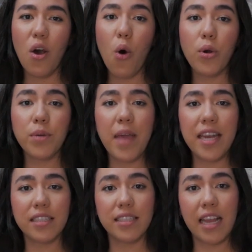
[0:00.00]

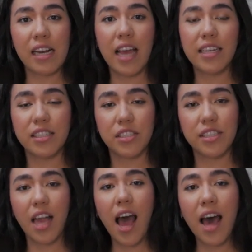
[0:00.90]
Automatic satellite
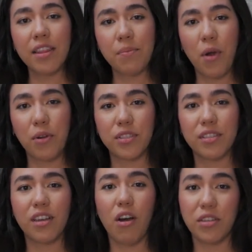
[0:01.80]
dishes are the
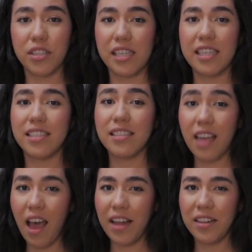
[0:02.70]
most costly
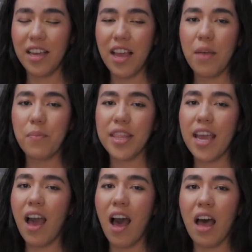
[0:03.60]
style, but
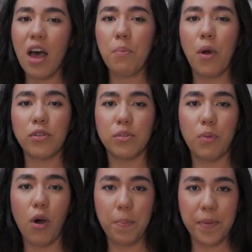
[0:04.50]
they are our most
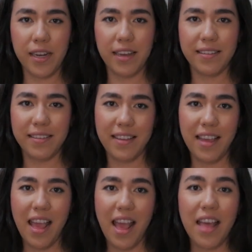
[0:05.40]
popular.
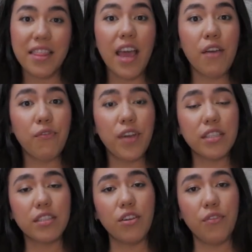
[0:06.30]
They are
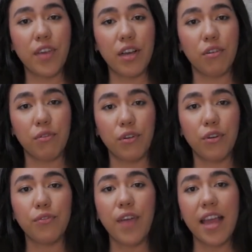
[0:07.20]
fixed to your vehicle
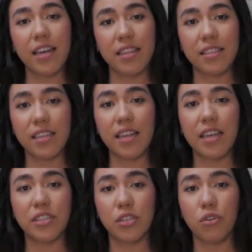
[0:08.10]
roof and
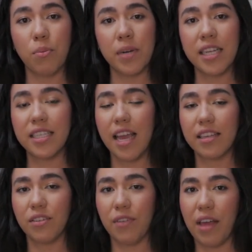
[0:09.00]
installation normally
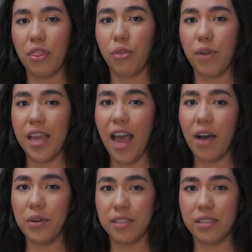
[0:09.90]
takes around 3
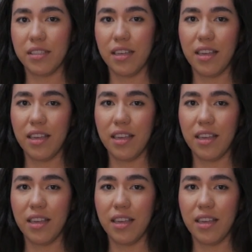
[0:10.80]
hours.